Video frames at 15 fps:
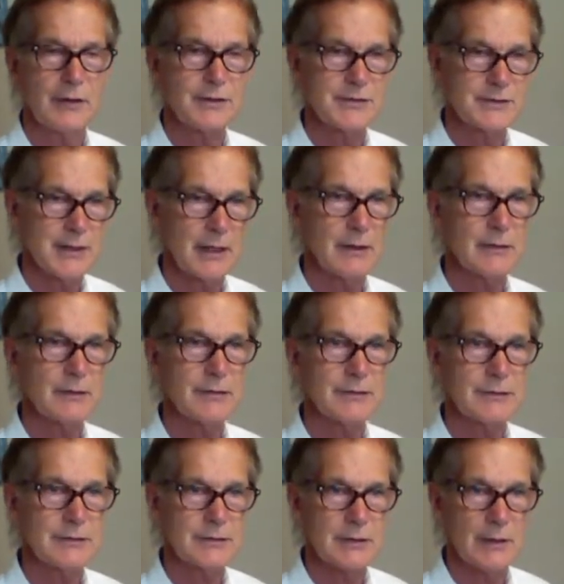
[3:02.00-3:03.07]

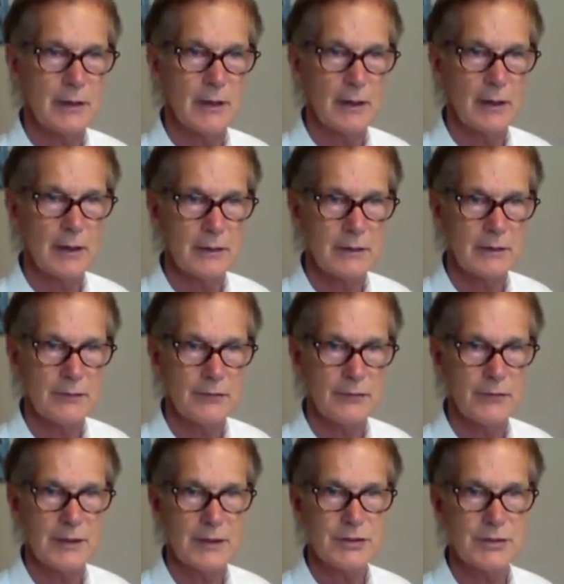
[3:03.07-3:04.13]
cells are
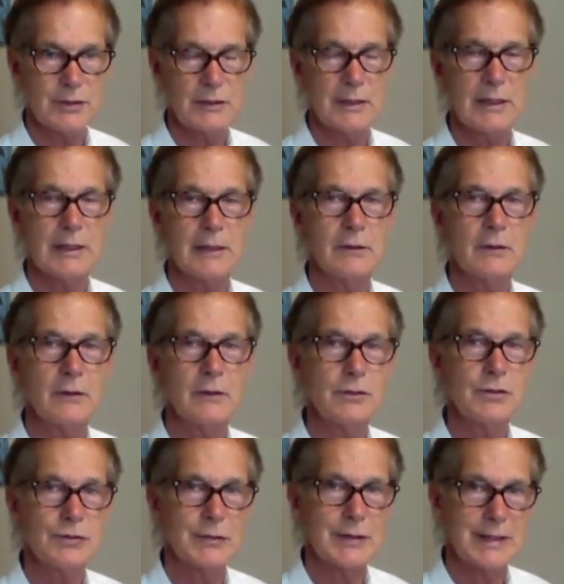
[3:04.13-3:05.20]
deficient in
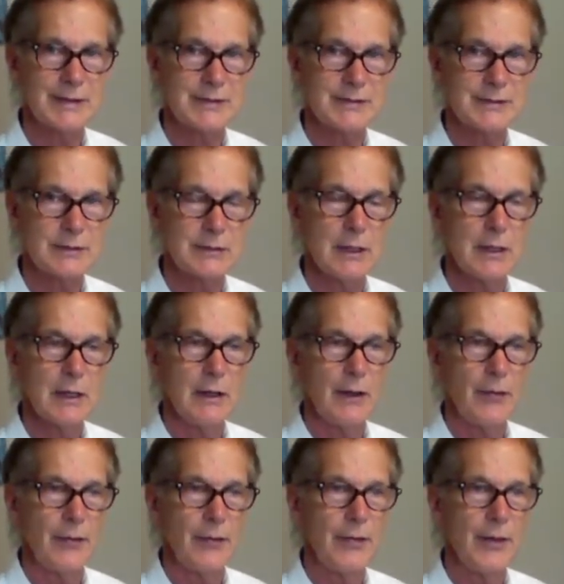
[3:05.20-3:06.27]
nutrients,
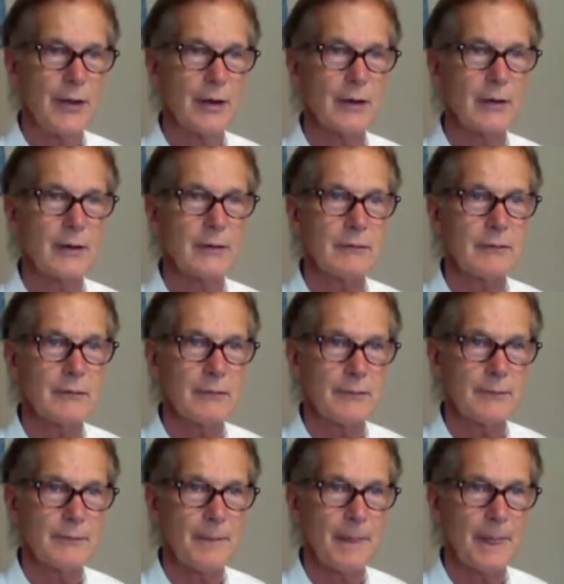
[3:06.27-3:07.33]
their
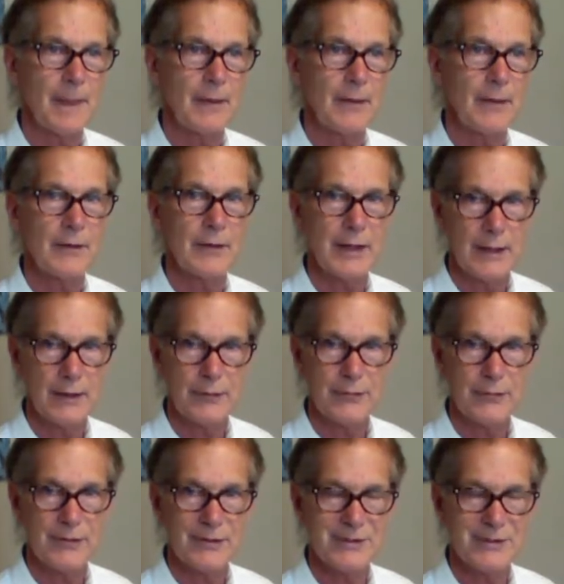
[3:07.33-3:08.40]

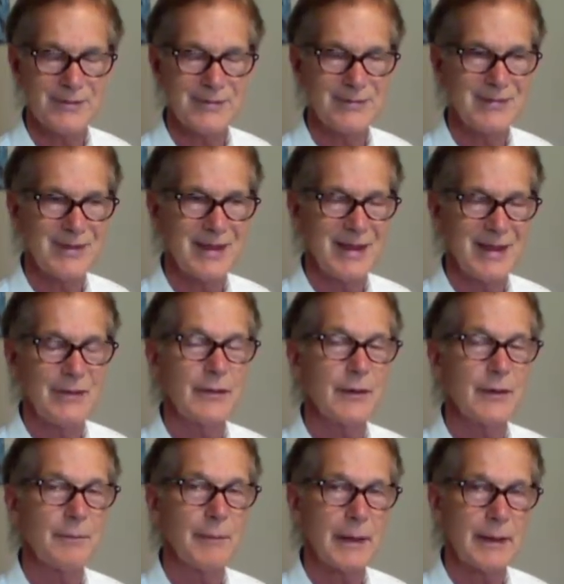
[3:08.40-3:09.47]
health,
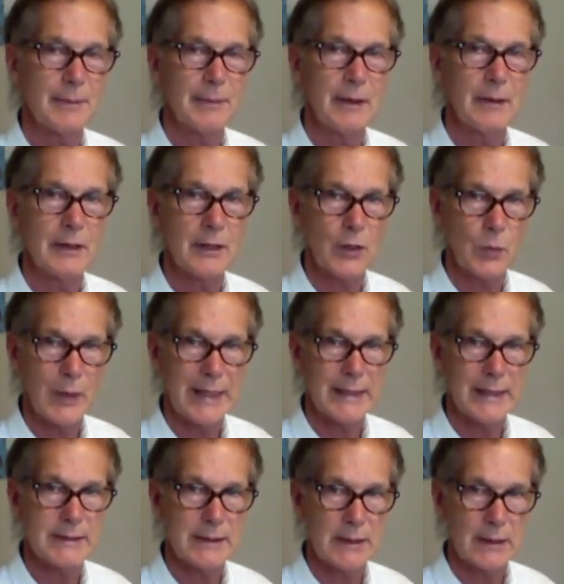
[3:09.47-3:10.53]
their metabolic
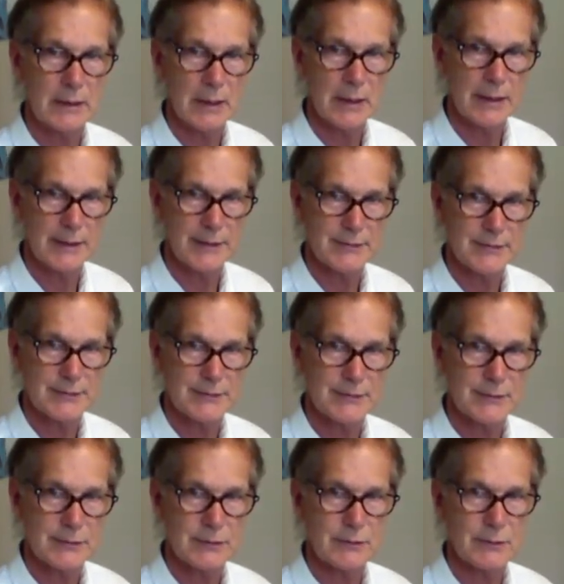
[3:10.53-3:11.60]
rate
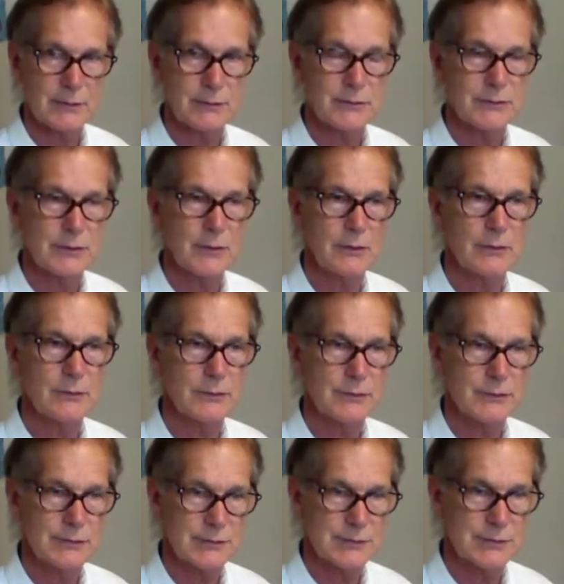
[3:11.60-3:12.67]
declines. So
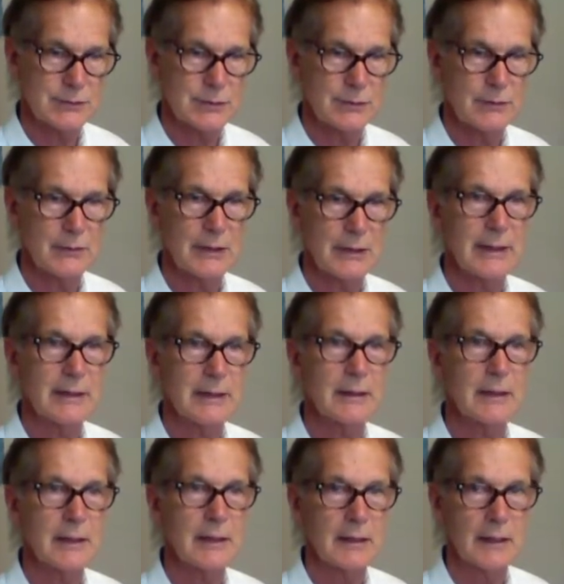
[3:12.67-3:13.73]
certainly
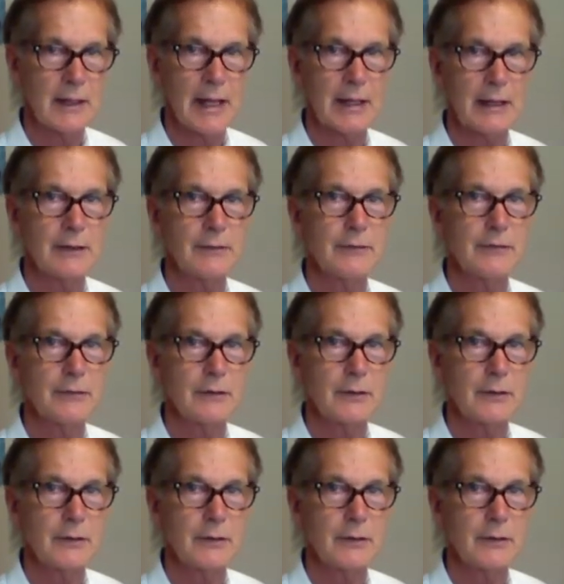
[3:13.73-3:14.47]
a lack of